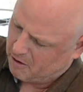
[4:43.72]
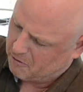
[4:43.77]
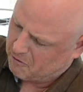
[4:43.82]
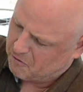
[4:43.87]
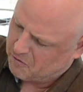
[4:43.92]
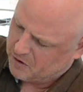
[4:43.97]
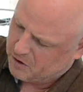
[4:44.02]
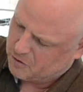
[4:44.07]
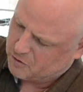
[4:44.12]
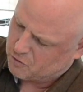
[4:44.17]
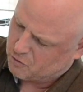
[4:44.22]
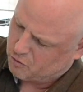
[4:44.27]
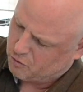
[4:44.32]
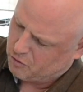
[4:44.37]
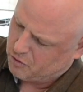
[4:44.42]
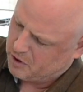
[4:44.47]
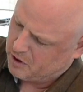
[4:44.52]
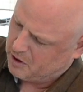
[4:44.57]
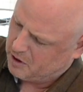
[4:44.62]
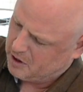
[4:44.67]
It feels
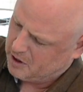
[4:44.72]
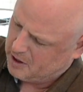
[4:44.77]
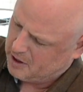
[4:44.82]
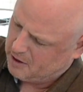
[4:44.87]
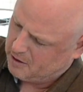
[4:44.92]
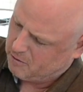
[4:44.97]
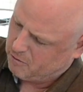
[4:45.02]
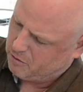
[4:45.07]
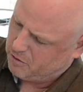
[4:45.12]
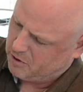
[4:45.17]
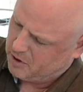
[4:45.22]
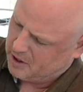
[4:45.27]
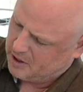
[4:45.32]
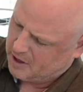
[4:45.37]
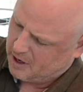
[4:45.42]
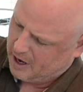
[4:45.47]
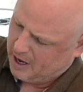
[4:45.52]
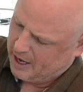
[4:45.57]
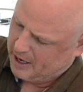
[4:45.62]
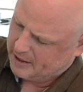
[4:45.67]
really, really
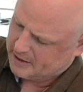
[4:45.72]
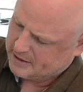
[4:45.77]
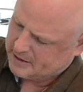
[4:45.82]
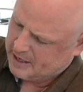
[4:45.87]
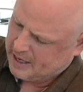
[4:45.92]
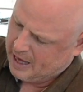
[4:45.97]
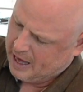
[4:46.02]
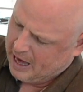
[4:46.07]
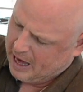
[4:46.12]
nice.